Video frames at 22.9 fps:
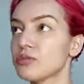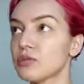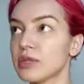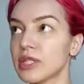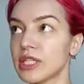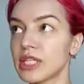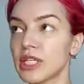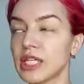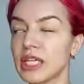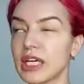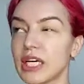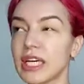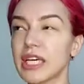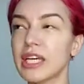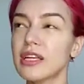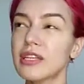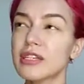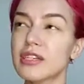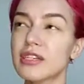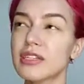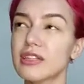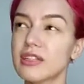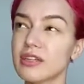
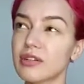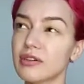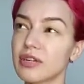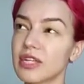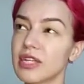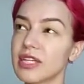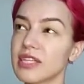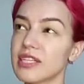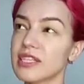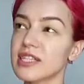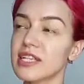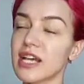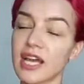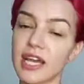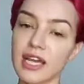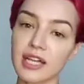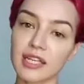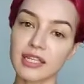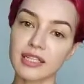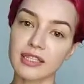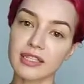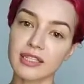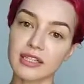28 degrees
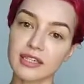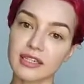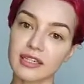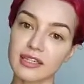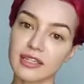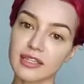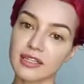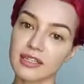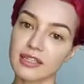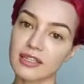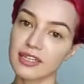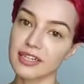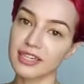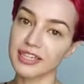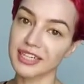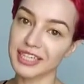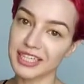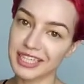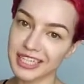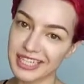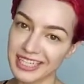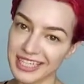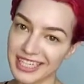and
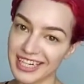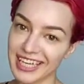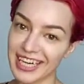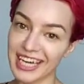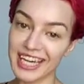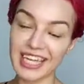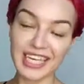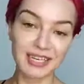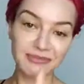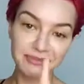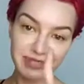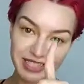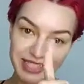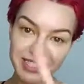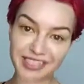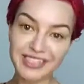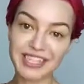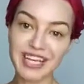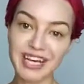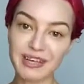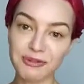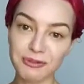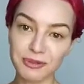I'm
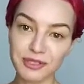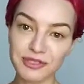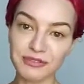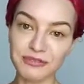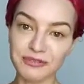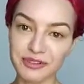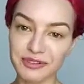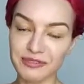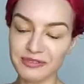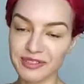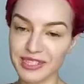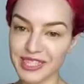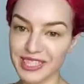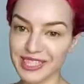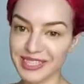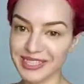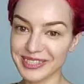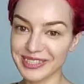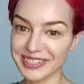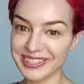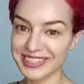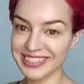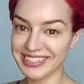still down with fever.
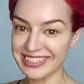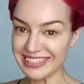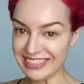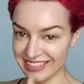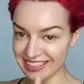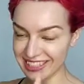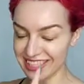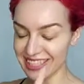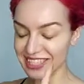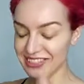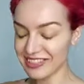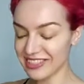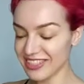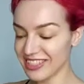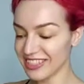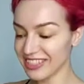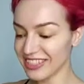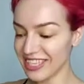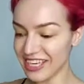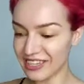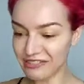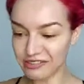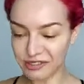I'm
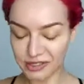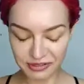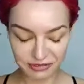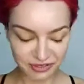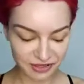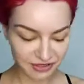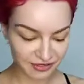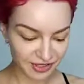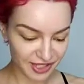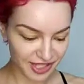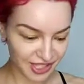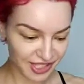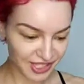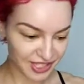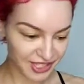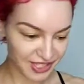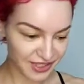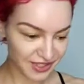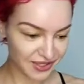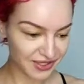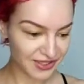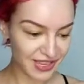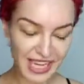still down with fever,
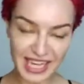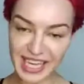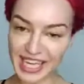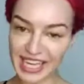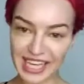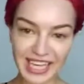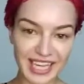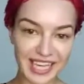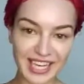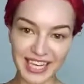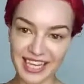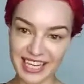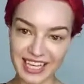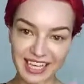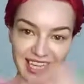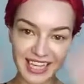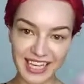so I